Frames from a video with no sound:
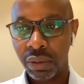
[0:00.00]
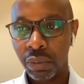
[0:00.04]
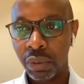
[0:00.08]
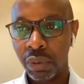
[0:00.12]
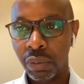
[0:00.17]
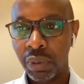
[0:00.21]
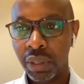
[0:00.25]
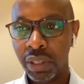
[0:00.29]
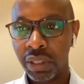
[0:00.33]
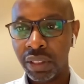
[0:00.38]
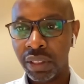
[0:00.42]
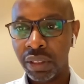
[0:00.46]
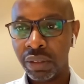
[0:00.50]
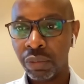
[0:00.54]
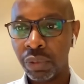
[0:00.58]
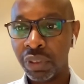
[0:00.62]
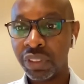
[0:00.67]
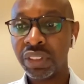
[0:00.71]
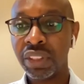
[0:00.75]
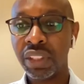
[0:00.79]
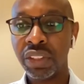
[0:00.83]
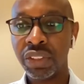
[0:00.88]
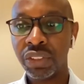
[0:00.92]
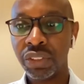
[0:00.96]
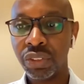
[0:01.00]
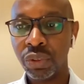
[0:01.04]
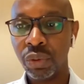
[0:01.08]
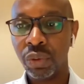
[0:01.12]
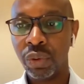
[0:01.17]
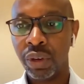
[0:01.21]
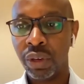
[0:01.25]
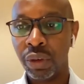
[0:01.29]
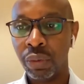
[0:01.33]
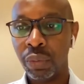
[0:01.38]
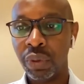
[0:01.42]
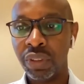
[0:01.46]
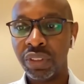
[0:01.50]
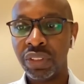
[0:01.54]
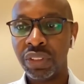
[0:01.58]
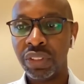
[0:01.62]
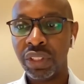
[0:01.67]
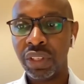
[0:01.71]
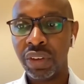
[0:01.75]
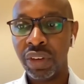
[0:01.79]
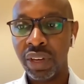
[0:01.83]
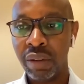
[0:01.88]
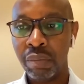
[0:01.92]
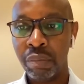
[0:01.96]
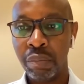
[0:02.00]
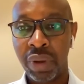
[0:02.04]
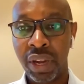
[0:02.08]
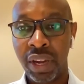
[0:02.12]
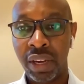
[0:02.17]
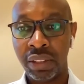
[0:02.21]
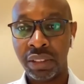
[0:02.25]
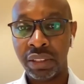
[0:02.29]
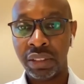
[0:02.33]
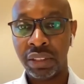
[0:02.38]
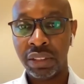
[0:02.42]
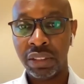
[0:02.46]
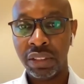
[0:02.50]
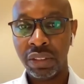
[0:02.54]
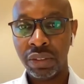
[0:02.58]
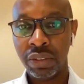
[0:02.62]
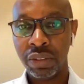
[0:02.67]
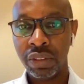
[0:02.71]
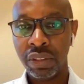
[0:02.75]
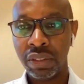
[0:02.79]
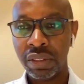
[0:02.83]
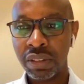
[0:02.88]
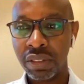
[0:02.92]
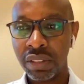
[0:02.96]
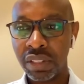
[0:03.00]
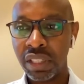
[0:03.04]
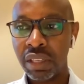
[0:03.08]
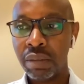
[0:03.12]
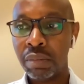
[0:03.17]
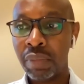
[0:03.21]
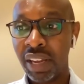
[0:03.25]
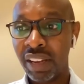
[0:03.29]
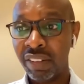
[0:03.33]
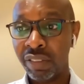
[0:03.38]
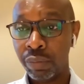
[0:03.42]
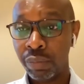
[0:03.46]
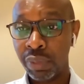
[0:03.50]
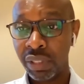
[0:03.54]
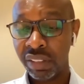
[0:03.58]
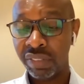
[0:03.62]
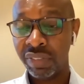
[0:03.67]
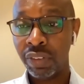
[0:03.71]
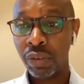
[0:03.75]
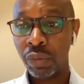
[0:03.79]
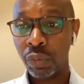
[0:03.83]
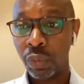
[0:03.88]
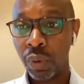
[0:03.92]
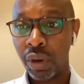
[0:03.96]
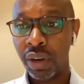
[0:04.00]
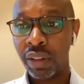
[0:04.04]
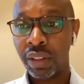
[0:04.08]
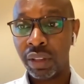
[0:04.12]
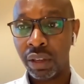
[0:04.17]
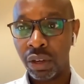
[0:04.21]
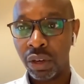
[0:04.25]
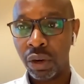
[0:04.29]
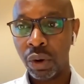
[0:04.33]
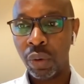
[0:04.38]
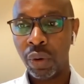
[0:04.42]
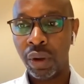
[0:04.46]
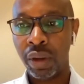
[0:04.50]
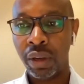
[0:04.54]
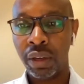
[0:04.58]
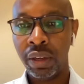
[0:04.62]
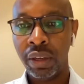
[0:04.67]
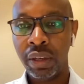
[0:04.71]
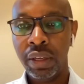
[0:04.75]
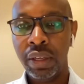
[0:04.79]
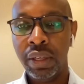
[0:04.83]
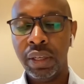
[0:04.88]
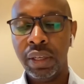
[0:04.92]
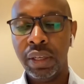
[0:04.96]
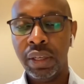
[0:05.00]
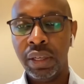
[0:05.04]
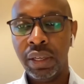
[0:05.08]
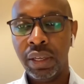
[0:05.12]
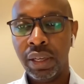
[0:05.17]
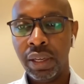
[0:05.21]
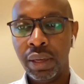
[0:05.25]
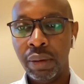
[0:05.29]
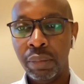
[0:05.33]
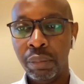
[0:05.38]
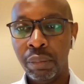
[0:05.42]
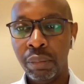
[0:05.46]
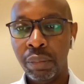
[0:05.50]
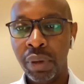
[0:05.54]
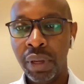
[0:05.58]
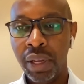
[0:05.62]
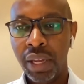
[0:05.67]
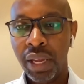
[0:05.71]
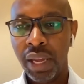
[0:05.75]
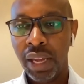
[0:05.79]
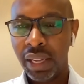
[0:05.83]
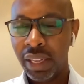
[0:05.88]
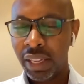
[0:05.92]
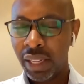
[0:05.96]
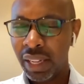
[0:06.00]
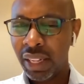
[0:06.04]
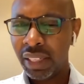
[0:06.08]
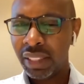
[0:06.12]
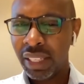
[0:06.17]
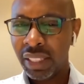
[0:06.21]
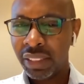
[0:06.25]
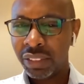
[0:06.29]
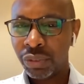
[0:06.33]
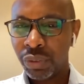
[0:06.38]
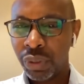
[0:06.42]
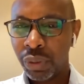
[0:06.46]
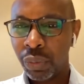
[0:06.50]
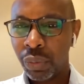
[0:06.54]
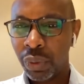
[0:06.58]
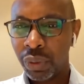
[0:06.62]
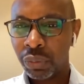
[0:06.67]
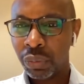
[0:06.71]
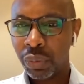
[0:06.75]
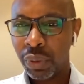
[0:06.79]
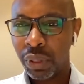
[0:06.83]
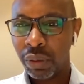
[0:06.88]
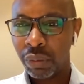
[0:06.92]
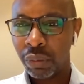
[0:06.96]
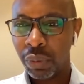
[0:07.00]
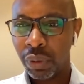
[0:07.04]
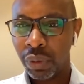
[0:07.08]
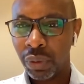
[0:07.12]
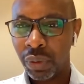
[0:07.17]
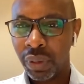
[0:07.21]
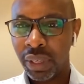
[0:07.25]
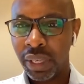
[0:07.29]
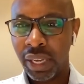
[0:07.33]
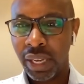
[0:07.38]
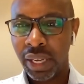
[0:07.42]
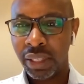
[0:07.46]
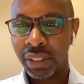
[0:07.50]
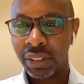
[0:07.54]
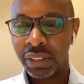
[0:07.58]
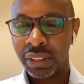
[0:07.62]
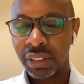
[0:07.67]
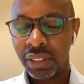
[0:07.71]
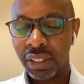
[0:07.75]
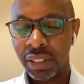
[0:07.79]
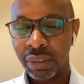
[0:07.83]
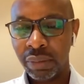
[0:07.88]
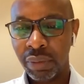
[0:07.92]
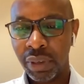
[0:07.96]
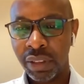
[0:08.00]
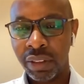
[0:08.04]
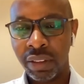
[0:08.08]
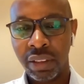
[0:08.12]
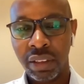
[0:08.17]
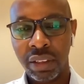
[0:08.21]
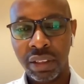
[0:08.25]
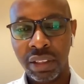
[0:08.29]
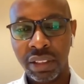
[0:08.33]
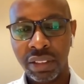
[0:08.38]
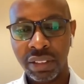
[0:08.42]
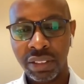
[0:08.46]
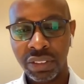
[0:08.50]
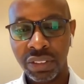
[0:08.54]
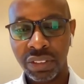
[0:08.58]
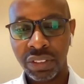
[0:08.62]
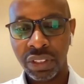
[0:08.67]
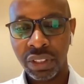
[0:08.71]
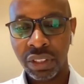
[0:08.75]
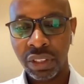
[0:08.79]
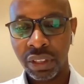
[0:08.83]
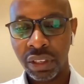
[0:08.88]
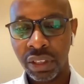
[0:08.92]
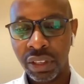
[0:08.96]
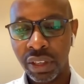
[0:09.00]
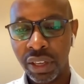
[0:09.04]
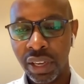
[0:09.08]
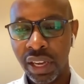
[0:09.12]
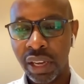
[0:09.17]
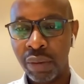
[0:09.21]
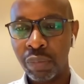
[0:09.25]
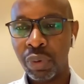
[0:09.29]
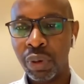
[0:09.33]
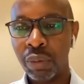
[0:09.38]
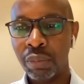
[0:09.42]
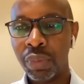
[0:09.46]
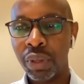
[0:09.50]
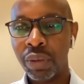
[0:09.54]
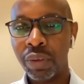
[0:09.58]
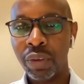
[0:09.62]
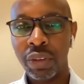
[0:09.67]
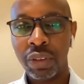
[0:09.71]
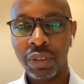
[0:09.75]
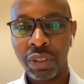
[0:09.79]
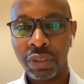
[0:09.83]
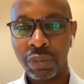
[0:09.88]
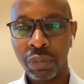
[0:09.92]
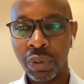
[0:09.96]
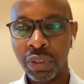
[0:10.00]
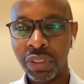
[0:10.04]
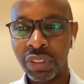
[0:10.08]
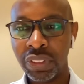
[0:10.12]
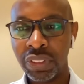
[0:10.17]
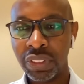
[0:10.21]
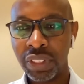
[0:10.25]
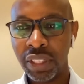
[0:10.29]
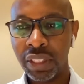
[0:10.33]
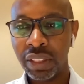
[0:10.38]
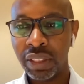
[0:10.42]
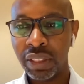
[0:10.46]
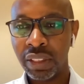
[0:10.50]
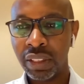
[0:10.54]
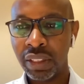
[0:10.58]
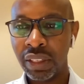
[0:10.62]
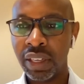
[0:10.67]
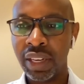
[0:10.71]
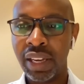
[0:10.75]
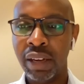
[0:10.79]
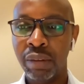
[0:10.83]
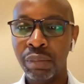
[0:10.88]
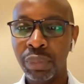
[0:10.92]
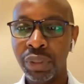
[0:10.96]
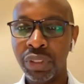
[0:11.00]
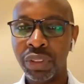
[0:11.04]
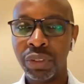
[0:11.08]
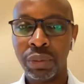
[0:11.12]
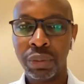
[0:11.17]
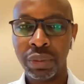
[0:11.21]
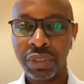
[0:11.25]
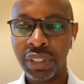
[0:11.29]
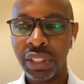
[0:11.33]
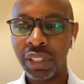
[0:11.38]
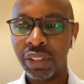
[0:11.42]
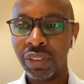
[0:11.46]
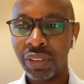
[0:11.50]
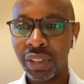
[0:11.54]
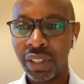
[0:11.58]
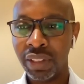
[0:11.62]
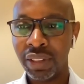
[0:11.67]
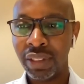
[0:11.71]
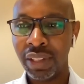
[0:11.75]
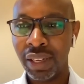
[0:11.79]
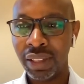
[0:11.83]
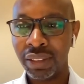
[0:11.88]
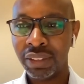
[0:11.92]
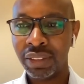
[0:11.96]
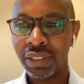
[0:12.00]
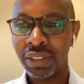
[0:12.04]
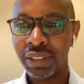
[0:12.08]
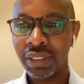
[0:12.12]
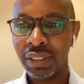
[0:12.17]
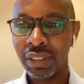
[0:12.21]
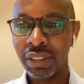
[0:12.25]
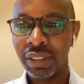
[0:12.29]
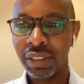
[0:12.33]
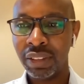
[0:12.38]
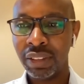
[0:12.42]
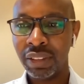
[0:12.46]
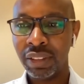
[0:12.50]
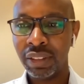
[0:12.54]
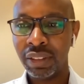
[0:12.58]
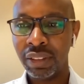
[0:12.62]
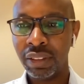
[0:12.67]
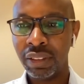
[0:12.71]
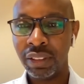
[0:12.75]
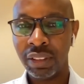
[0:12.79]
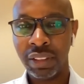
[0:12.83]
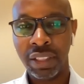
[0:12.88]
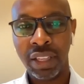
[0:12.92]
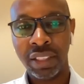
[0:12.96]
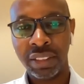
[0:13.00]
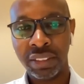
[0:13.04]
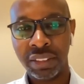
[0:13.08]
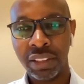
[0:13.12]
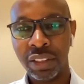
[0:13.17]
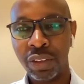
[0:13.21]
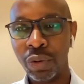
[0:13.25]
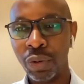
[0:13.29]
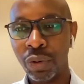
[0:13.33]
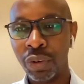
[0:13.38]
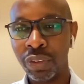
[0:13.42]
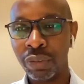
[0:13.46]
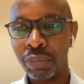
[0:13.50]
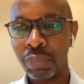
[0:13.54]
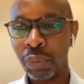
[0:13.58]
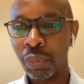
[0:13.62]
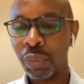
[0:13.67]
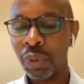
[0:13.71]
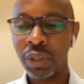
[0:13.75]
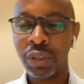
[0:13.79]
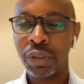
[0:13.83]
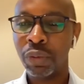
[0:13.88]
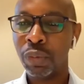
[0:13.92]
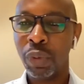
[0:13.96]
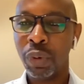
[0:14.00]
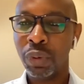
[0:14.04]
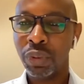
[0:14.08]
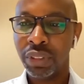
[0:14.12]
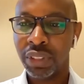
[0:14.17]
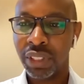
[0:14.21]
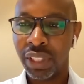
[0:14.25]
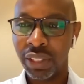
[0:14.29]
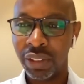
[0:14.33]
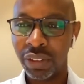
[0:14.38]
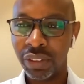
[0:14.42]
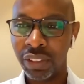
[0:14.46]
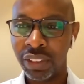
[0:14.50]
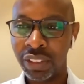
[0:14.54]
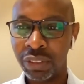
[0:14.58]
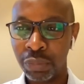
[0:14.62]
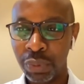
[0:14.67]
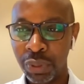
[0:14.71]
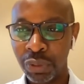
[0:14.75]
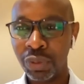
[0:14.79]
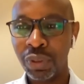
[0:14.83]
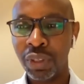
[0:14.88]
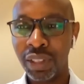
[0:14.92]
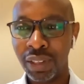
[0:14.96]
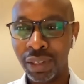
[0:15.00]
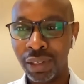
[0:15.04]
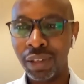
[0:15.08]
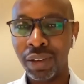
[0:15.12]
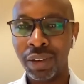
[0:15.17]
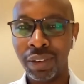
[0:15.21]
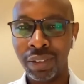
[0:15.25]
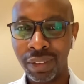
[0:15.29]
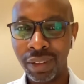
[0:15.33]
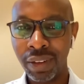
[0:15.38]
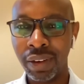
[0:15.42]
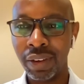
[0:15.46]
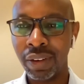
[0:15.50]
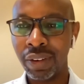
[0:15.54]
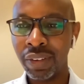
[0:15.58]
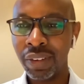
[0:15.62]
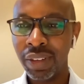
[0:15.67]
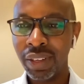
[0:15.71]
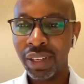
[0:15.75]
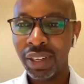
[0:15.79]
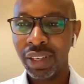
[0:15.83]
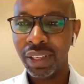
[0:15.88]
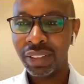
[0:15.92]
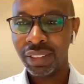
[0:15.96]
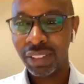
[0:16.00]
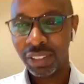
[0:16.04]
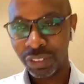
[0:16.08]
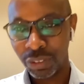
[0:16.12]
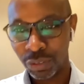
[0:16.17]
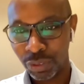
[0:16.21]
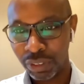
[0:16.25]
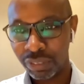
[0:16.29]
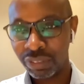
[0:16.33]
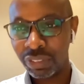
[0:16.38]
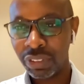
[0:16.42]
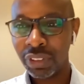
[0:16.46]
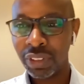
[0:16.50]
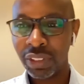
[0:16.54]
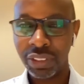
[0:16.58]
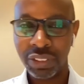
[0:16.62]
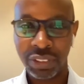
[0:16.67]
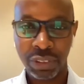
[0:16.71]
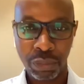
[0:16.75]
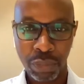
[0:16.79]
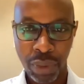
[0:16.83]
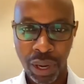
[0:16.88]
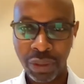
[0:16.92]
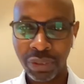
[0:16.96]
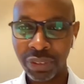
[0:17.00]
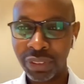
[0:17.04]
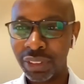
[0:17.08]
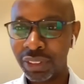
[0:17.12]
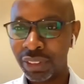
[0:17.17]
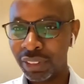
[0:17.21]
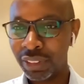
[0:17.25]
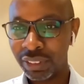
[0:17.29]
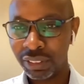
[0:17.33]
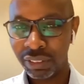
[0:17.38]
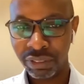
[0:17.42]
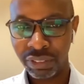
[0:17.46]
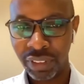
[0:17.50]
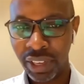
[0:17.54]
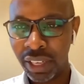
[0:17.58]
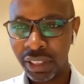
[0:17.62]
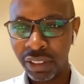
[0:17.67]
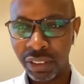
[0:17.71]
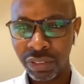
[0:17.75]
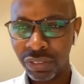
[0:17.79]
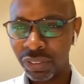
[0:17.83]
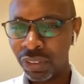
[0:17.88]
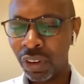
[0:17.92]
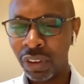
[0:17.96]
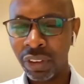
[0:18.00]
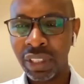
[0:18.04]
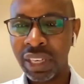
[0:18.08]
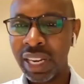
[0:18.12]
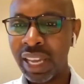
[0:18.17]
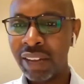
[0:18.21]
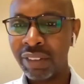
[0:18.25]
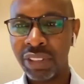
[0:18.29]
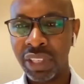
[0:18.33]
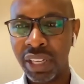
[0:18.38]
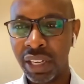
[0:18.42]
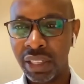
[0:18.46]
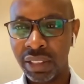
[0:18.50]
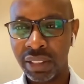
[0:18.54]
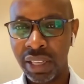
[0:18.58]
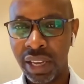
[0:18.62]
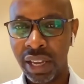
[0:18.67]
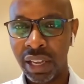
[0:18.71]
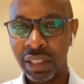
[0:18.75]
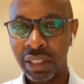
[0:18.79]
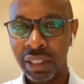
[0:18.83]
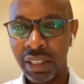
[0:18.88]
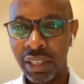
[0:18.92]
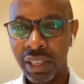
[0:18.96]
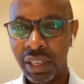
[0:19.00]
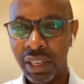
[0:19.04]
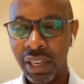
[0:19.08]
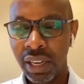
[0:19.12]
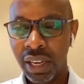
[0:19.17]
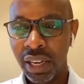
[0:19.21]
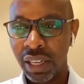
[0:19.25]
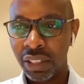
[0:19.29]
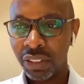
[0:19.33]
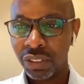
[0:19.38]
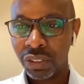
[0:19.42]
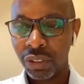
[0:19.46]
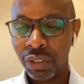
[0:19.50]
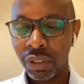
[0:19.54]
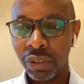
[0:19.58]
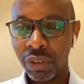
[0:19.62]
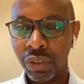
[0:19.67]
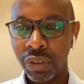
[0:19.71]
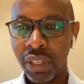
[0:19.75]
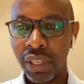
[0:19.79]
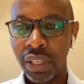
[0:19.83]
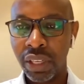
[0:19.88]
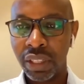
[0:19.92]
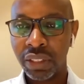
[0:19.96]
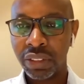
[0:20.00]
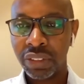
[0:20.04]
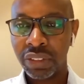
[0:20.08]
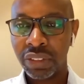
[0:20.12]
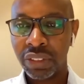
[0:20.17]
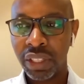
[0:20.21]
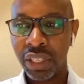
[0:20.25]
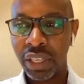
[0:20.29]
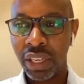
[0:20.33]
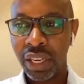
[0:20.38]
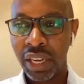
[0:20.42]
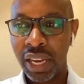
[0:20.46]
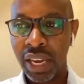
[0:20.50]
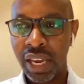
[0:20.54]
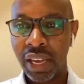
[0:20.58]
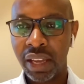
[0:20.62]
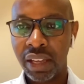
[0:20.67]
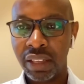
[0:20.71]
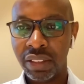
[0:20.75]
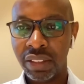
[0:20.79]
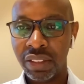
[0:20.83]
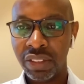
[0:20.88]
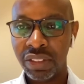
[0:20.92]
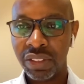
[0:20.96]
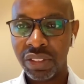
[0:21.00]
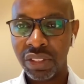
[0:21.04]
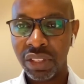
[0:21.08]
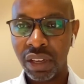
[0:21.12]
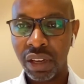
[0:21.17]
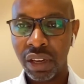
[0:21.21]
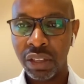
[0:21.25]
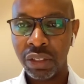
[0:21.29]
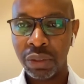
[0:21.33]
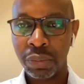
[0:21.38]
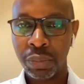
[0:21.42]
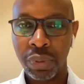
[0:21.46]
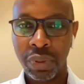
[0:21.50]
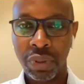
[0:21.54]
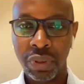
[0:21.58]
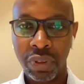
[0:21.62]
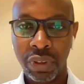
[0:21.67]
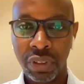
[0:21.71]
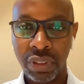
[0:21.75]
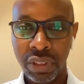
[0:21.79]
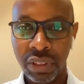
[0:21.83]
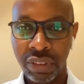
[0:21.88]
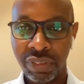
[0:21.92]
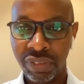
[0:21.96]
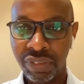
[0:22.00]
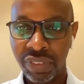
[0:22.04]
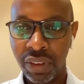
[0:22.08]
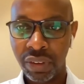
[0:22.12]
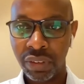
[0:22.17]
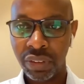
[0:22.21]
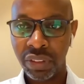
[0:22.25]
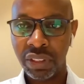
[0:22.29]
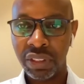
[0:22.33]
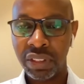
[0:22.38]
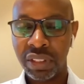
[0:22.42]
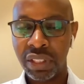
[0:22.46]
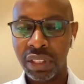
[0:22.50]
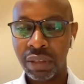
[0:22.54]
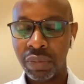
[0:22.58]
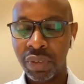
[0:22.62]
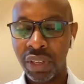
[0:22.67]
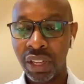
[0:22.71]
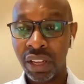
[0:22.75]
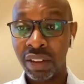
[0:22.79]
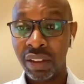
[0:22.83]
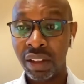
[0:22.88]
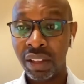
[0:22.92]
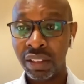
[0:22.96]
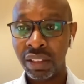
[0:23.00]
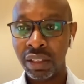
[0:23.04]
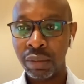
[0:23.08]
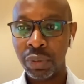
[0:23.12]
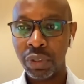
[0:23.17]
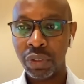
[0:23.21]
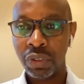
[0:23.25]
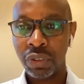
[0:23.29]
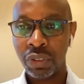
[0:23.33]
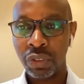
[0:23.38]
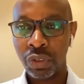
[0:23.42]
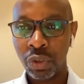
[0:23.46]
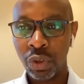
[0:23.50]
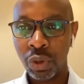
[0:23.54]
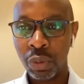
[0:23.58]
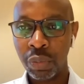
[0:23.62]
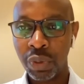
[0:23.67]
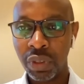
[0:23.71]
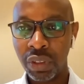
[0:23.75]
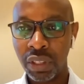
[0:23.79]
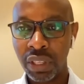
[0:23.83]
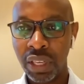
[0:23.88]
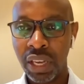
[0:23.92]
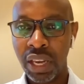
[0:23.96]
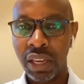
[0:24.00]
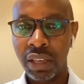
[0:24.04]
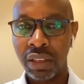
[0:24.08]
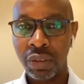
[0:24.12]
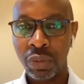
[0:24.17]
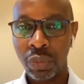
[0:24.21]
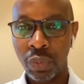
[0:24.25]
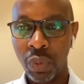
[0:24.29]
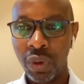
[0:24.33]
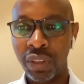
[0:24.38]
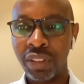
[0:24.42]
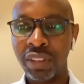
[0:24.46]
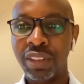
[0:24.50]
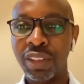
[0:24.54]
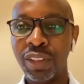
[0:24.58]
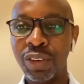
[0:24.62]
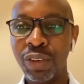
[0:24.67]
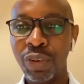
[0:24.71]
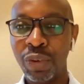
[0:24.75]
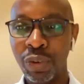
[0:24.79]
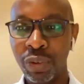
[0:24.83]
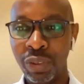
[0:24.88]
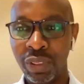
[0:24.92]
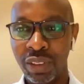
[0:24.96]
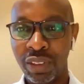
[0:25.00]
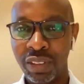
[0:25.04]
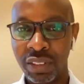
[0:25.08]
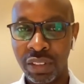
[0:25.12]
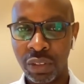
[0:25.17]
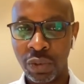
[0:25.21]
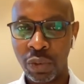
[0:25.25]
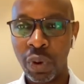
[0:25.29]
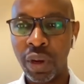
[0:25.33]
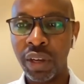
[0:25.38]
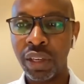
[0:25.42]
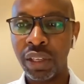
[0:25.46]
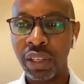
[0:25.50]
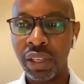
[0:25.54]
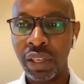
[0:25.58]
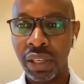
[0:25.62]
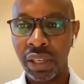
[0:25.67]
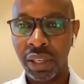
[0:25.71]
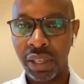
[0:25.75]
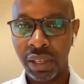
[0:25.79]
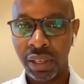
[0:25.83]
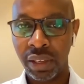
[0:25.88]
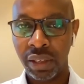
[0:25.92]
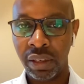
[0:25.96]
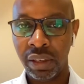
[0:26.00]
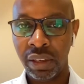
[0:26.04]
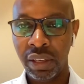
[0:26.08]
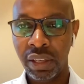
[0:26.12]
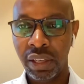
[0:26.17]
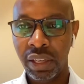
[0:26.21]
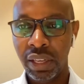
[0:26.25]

Well, what are they? What's their story? What's their impact? Do, does the team have a belief in where they're going? Um, and that, that's really what we're, we're looking at. Um, I think it's uh, Abraham Lincoln had once said that a compass will tell you that that's uh, that that's the north, but what it won't tell you is between here and there, there's a river, there's a mountain, there's a valley. You've got to navigate that. And so you're looking and saying, does the entrepreneur, the founding team, that are they able to communicate what the north is quite clearly?